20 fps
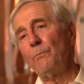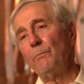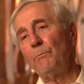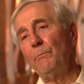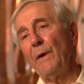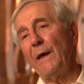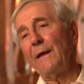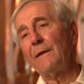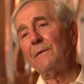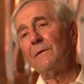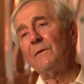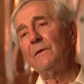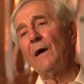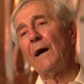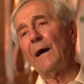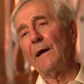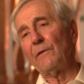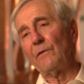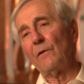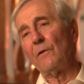been
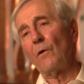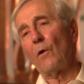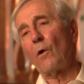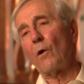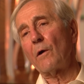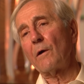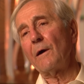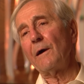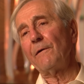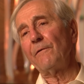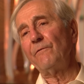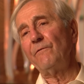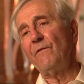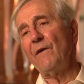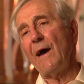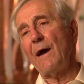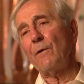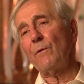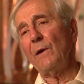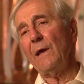done, or a
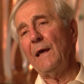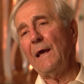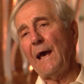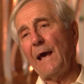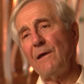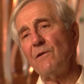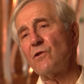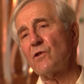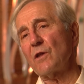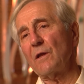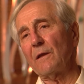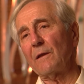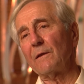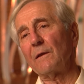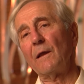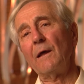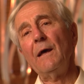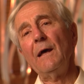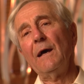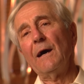
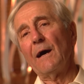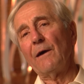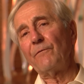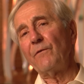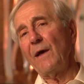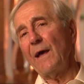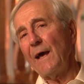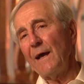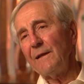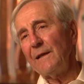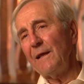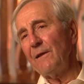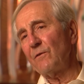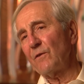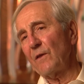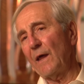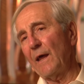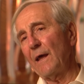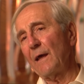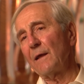variation of
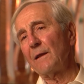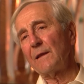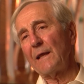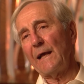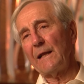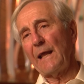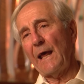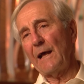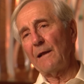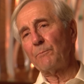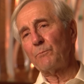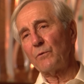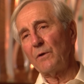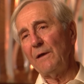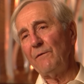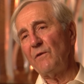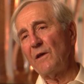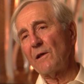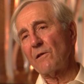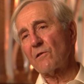anything that had
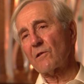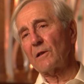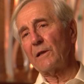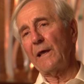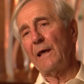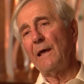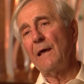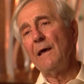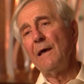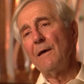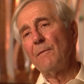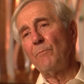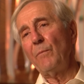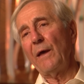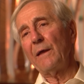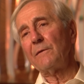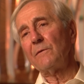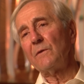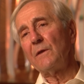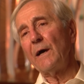previously
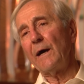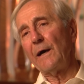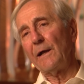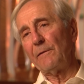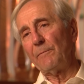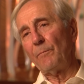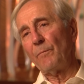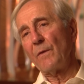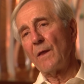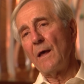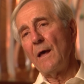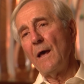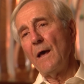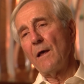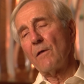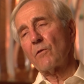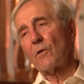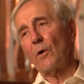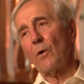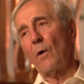been done.
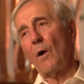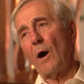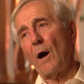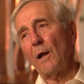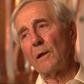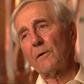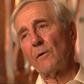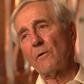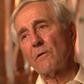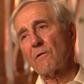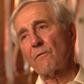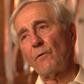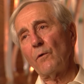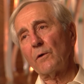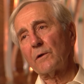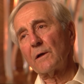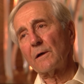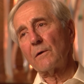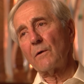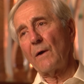So all those
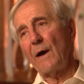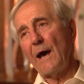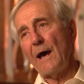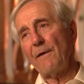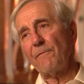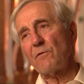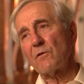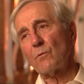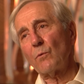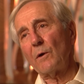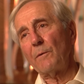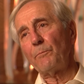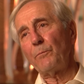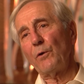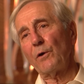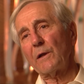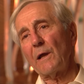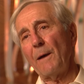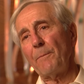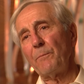photographs were
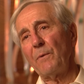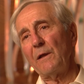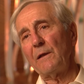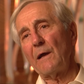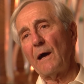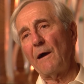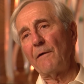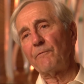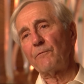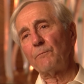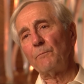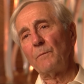put up in our